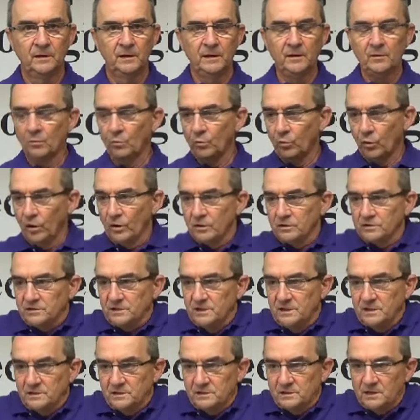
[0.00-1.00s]
It works.
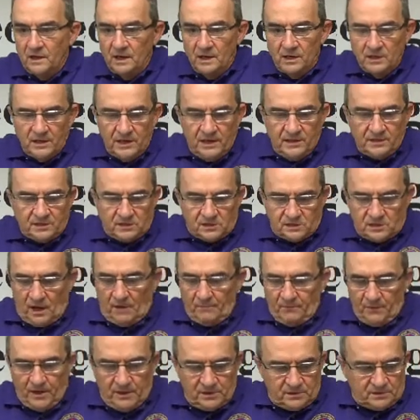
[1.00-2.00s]
It's, it's,
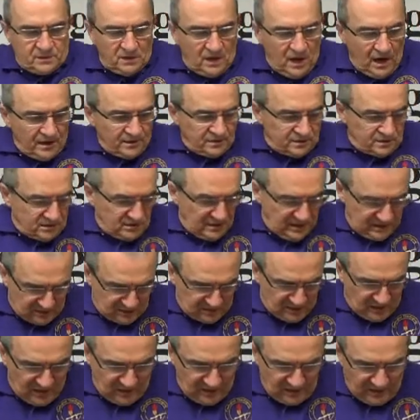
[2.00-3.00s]
it's, not,
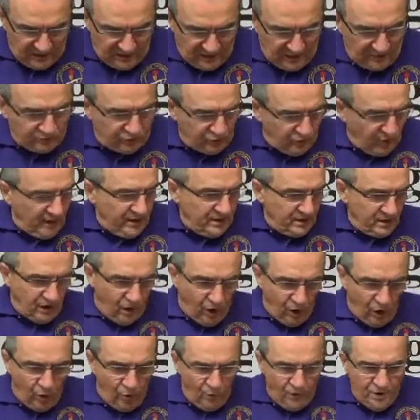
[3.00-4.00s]
it's not like I'm trying to
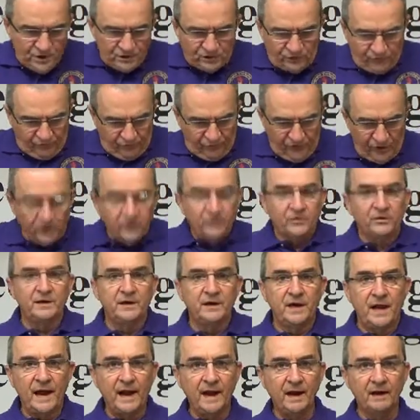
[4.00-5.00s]
always figure
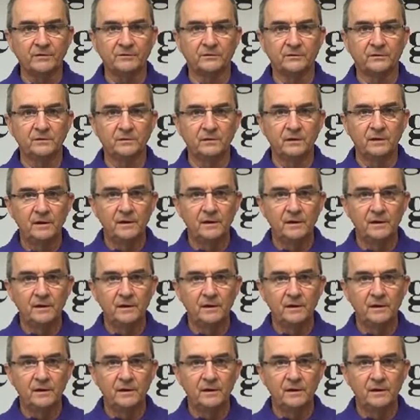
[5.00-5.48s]
it out.